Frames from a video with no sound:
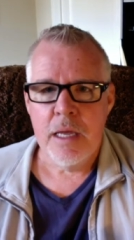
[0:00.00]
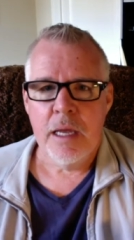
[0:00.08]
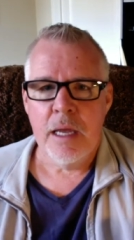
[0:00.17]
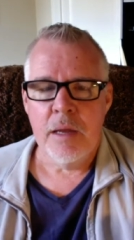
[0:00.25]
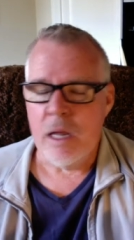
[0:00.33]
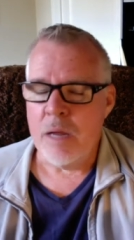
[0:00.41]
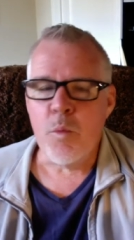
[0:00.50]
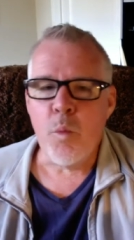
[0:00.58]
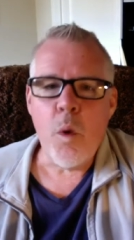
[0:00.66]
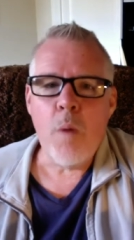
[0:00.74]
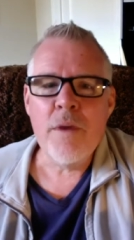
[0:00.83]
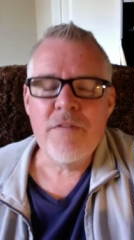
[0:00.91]
And, and
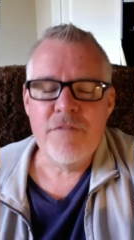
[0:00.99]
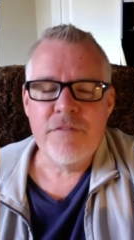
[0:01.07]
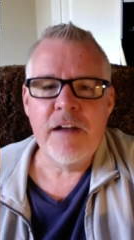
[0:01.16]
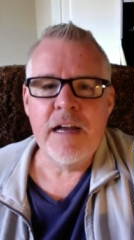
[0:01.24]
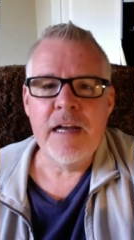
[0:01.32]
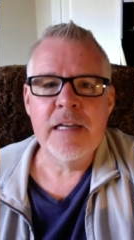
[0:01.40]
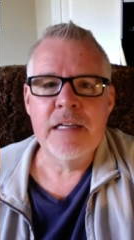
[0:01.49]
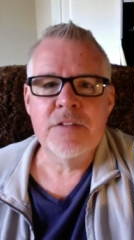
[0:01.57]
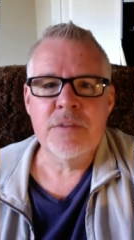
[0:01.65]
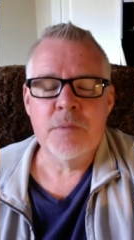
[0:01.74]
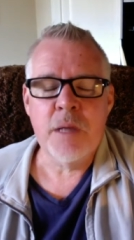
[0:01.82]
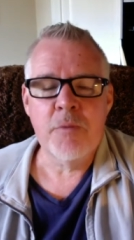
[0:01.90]
what we find is
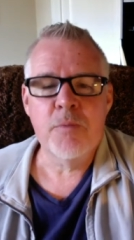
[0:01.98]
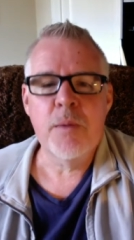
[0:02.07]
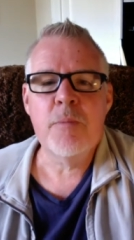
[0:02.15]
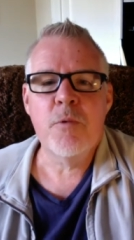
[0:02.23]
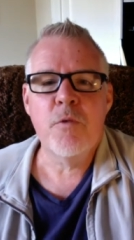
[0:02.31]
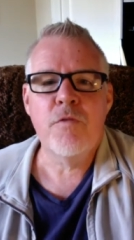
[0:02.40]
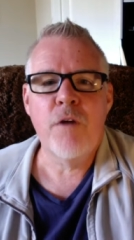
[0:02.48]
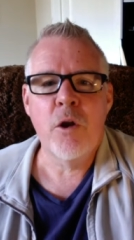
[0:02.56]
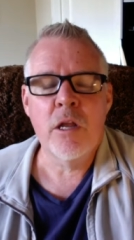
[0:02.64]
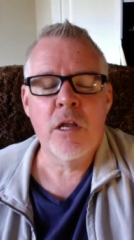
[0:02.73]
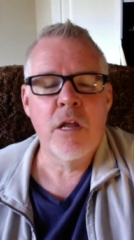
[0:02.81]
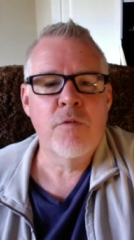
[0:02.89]
sometimes people fall
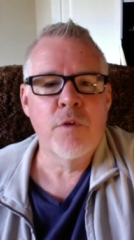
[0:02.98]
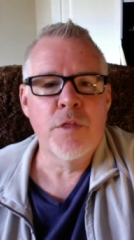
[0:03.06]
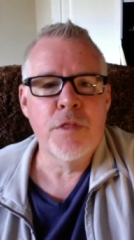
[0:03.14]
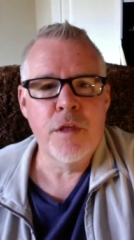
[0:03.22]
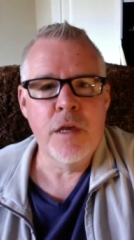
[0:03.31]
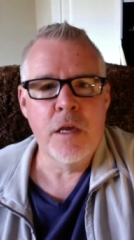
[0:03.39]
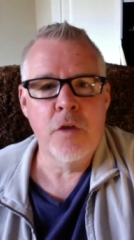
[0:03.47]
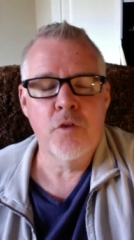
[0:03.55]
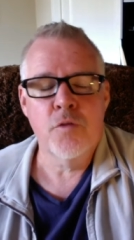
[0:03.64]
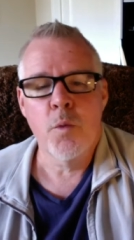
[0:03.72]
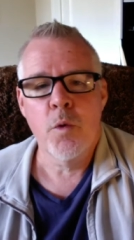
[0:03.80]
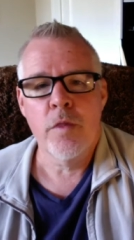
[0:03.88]
in love with things
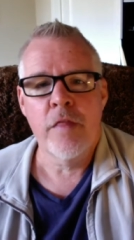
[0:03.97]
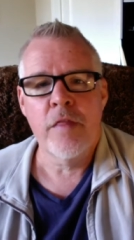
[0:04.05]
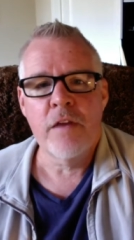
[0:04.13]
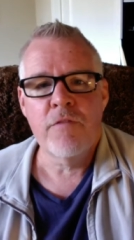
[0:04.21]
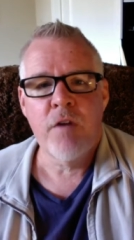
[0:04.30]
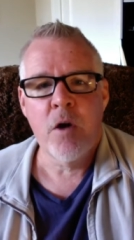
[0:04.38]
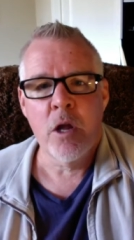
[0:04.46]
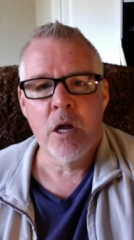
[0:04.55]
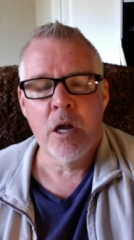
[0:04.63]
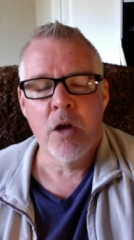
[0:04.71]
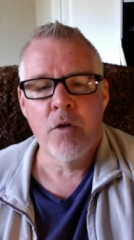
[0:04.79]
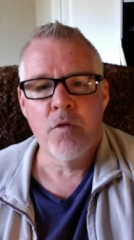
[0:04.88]
more than they fall
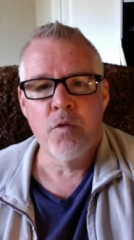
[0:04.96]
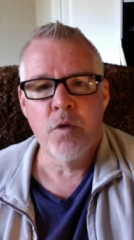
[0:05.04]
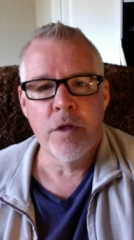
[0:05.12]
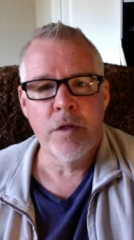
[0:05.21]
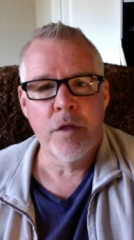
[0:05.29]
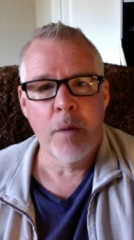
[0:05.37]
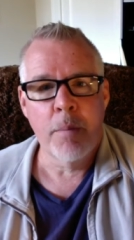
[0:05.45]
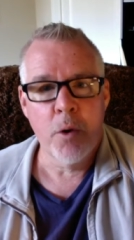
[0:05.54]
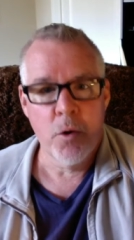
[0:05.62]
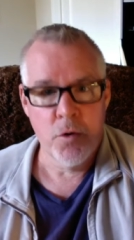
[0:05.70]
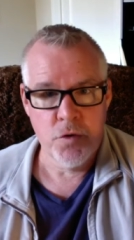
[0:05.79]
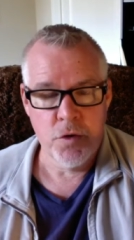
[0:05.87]
in love with a
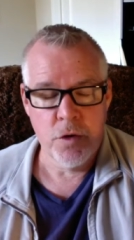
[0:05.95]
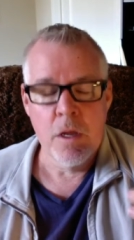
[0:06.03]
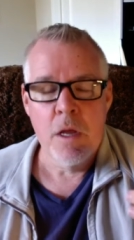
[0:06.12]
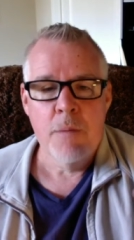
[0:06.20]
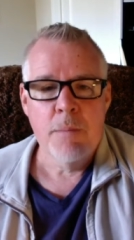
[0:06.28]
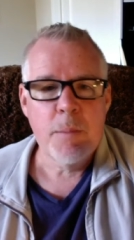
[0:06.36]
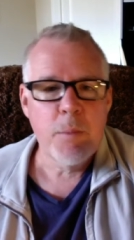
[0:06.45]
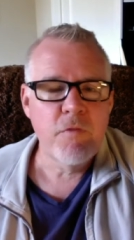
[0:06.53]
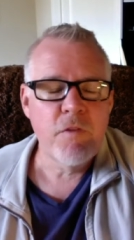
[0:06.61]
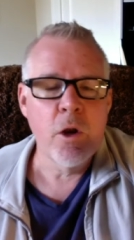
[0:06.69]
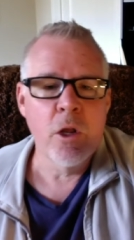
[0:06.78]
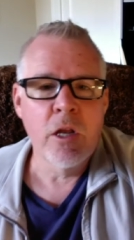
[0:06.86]
person. People
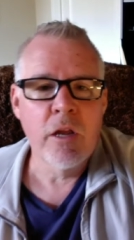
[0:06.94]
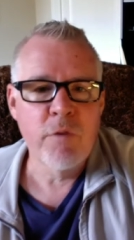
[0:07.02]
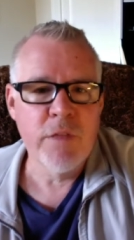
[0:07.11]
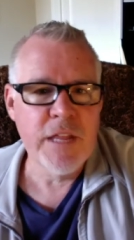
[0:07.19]
fall in love with an